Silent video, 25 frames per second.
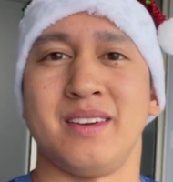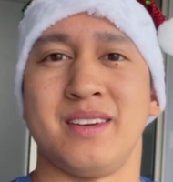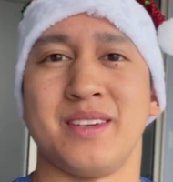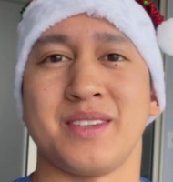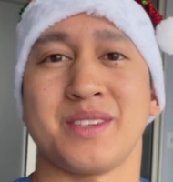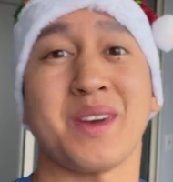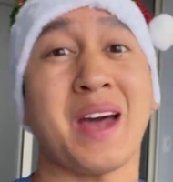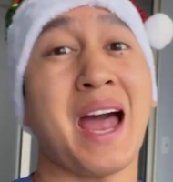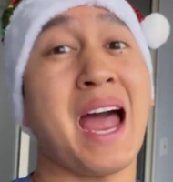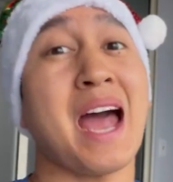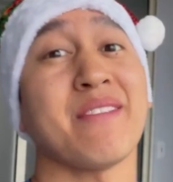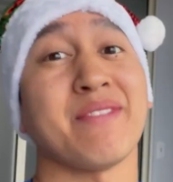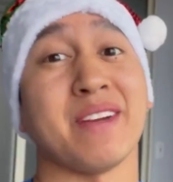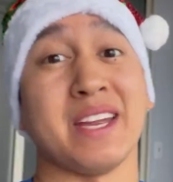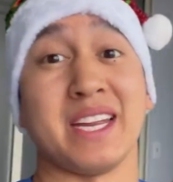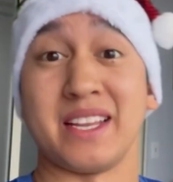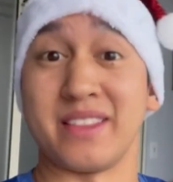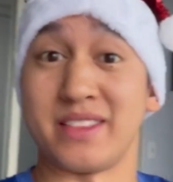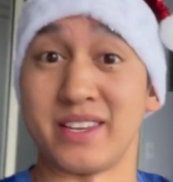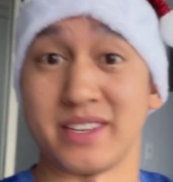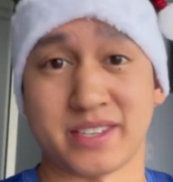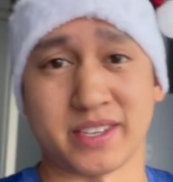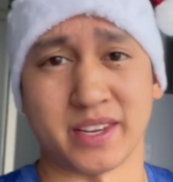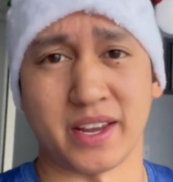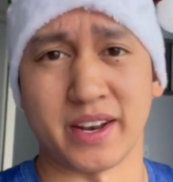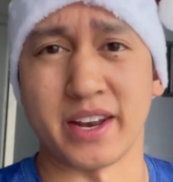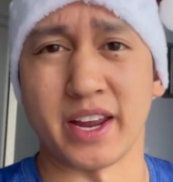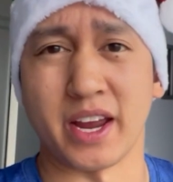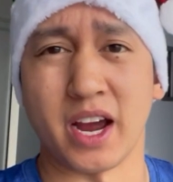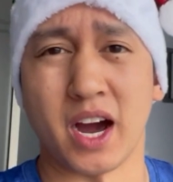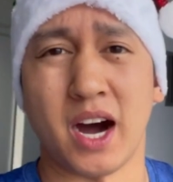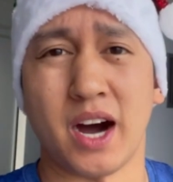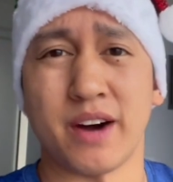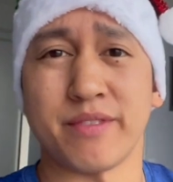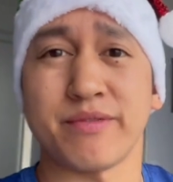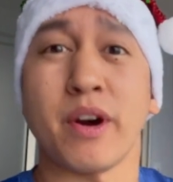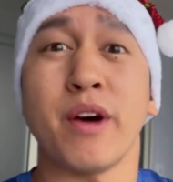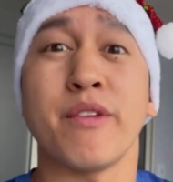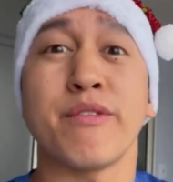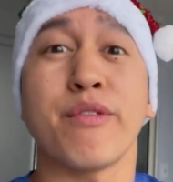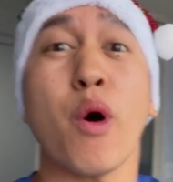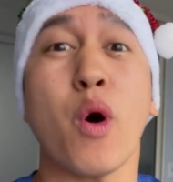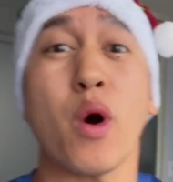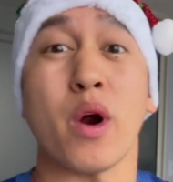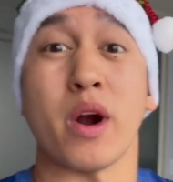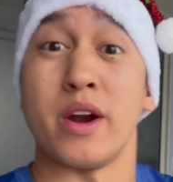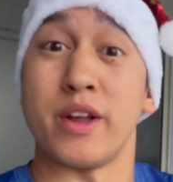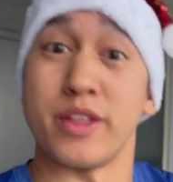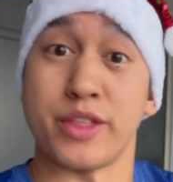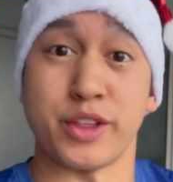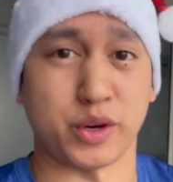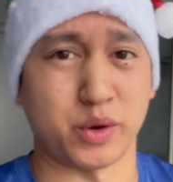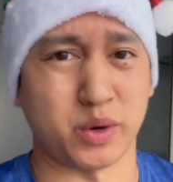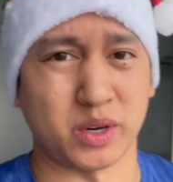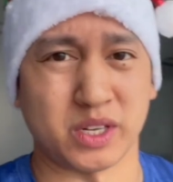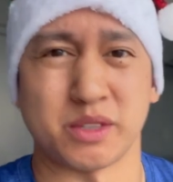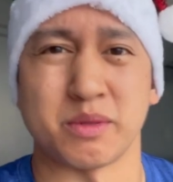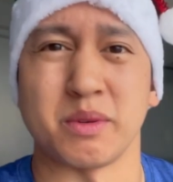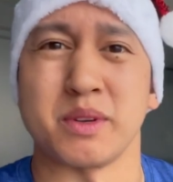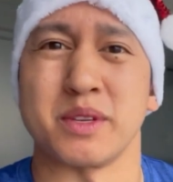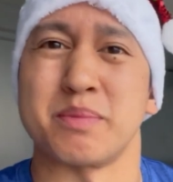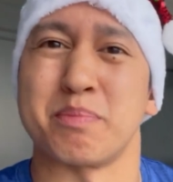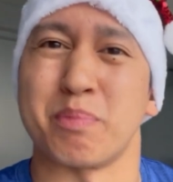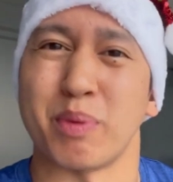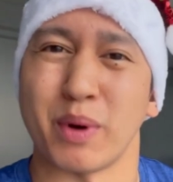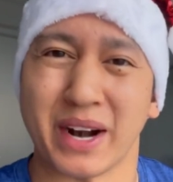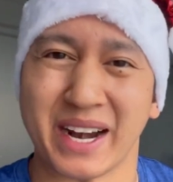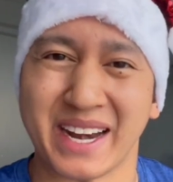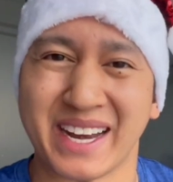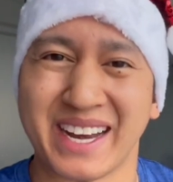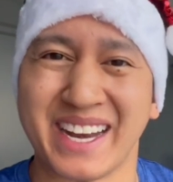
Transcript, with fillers: So having this Sunday off for the Christmas break